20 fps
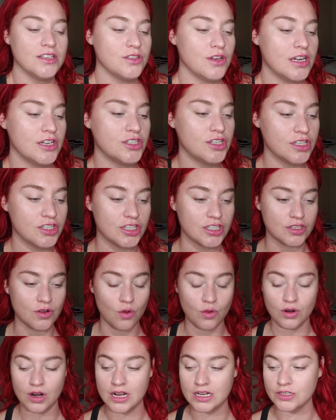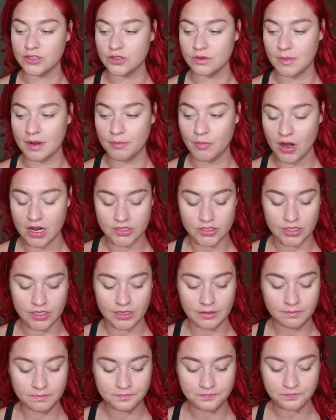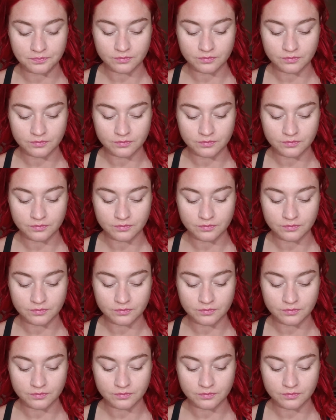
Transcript: So I should just hold on to my bronzer.